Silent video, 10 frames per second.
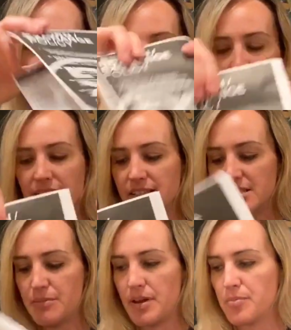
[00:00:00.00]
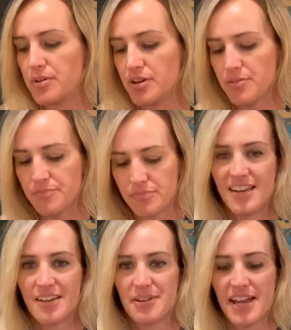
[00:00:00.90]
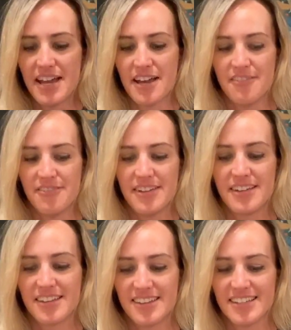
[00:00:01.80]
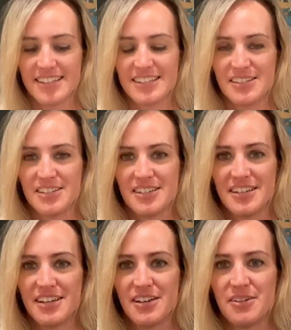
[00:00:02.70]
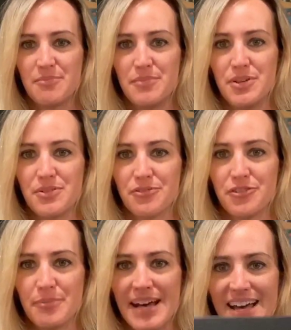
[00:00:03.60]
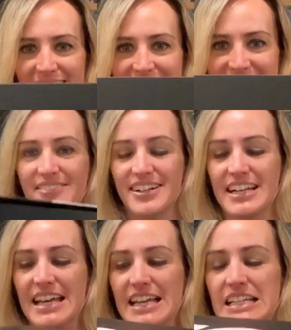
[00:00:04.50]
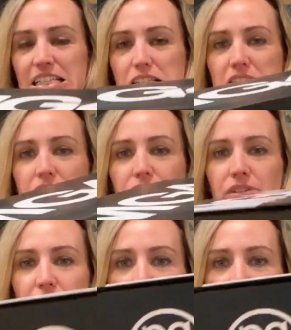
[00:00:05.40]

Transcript: policy paper and we have this beautiful box. Very nice, very